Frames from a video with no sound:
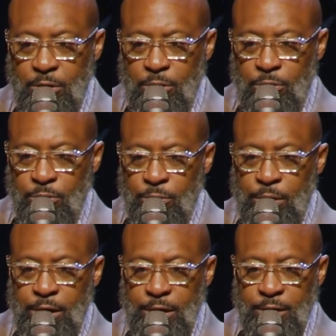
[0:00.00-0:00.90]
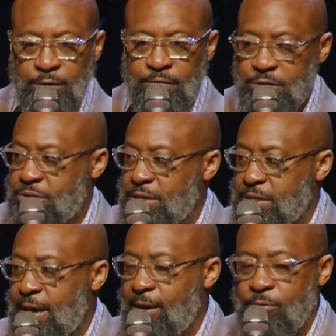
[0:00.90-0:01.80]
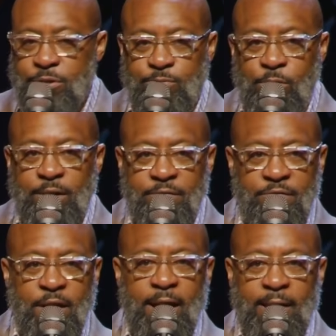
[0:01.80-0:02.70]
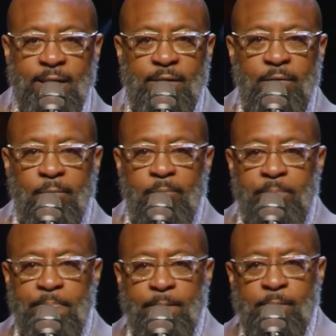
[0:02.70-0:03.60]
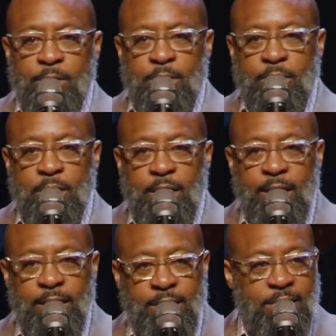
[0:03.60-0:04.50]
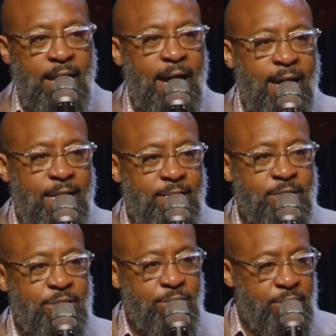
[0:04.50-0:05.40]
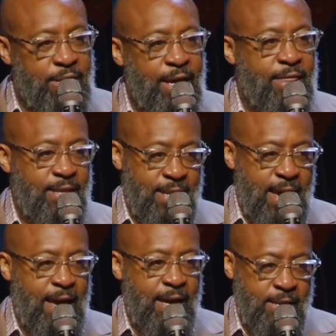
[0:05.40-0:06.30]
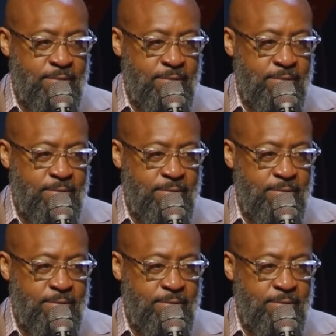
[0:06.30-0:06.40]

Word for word: who hung for six hours one Friday and died until death died.